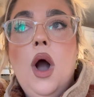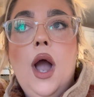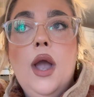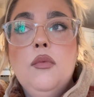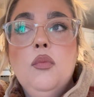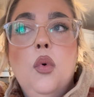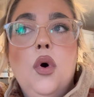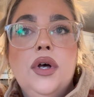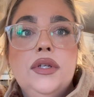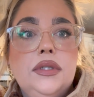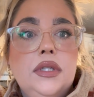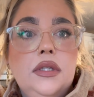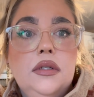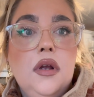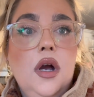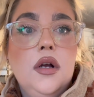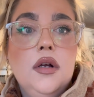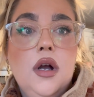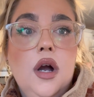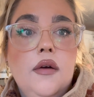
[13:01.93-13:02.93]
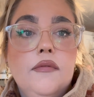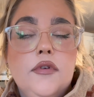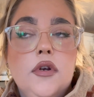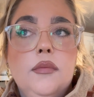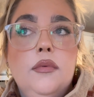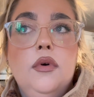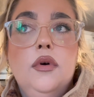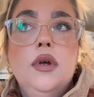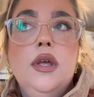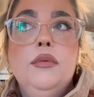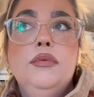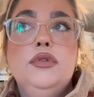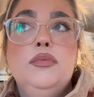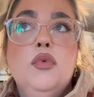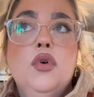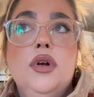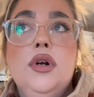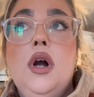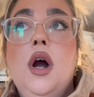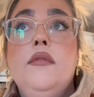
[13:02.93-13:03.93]
I wasn't uncomfortable. It was
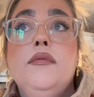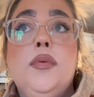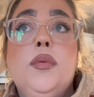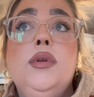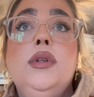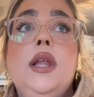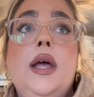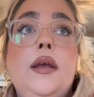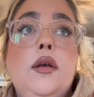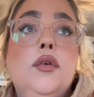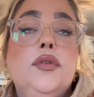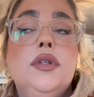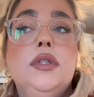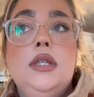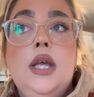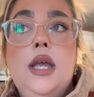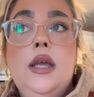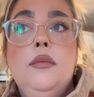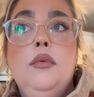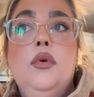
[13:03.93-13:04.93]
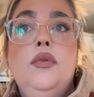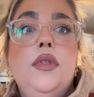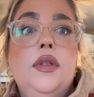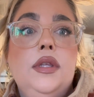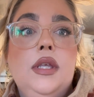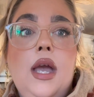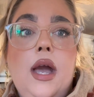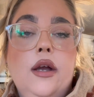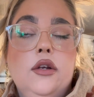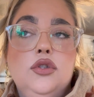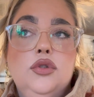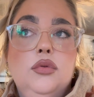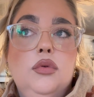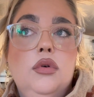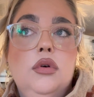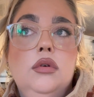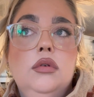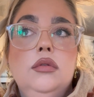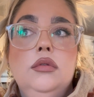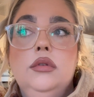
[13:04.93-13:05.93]
more uncomfortable laying on the table than the
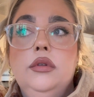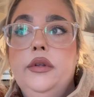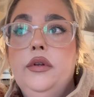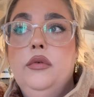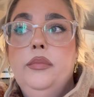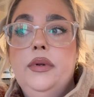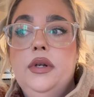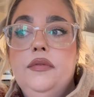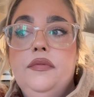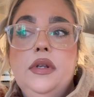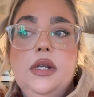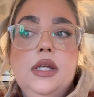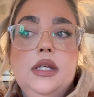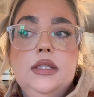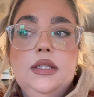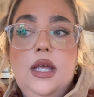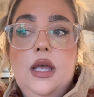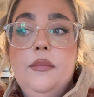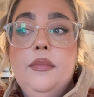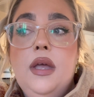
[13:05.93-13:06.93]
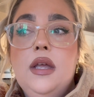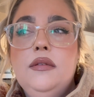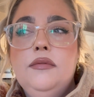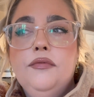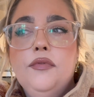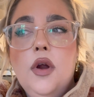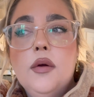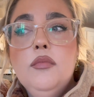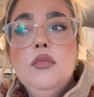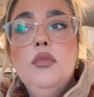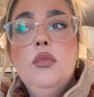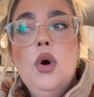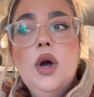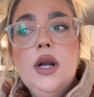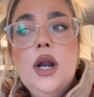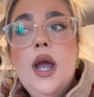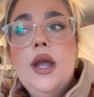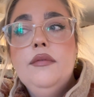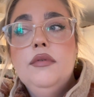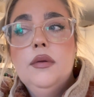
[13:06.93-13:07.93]
actual little bit of an exam. And from
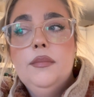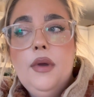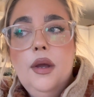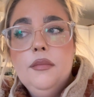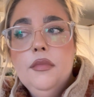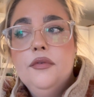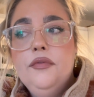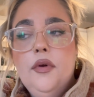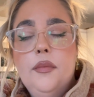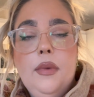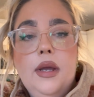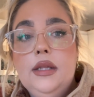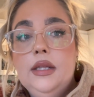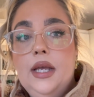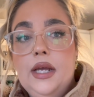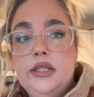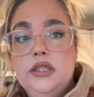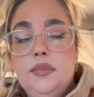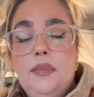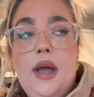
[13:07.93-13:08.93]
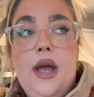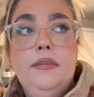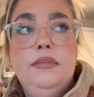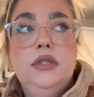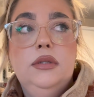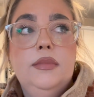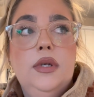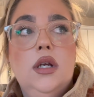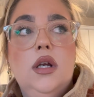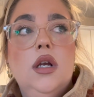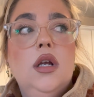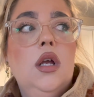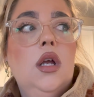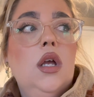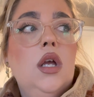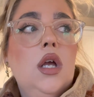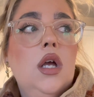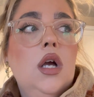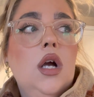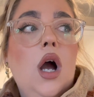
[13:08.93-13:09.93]
what I remember from my last pap smear,
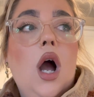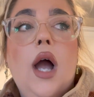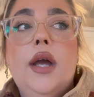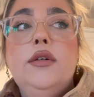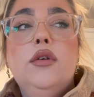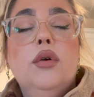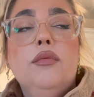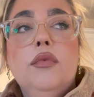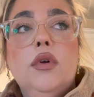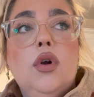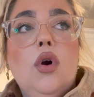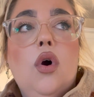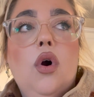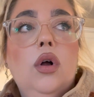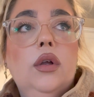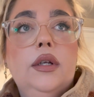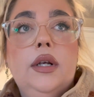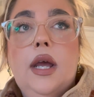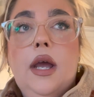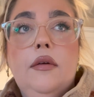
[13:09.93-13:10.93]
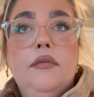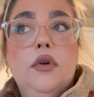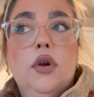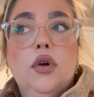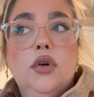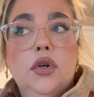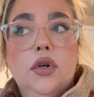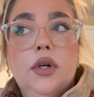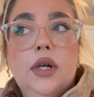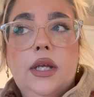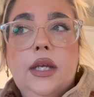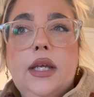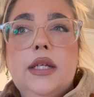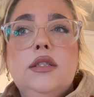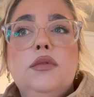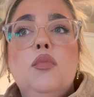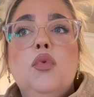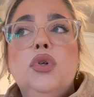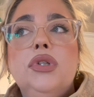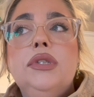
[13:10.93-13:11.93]
I don't recall it ever hurting.
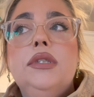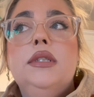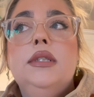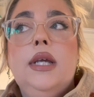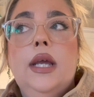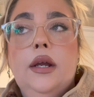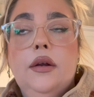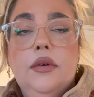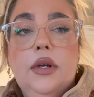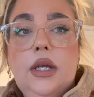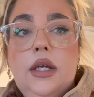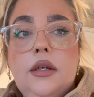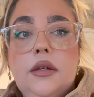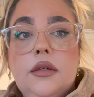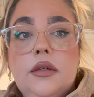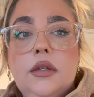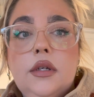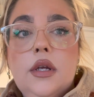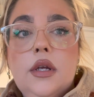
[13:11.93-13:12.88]
It's more scary